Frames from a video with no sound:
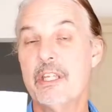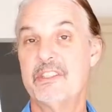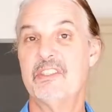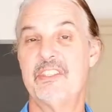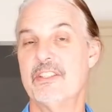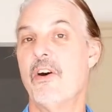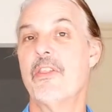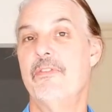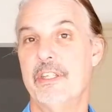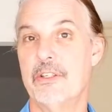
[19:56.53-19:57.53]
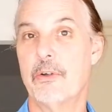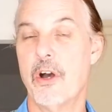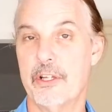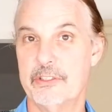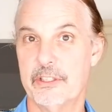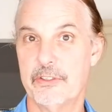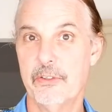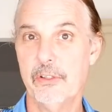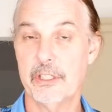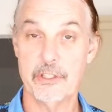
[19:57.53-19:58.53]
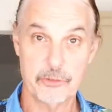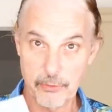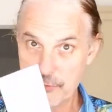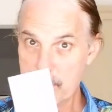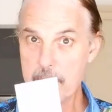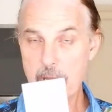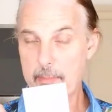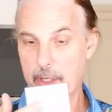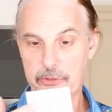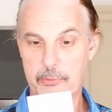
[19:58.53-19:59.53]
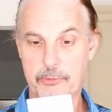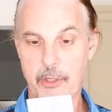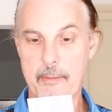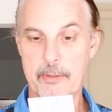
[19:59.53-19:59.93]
to see all the video content early. So if you become a subscriber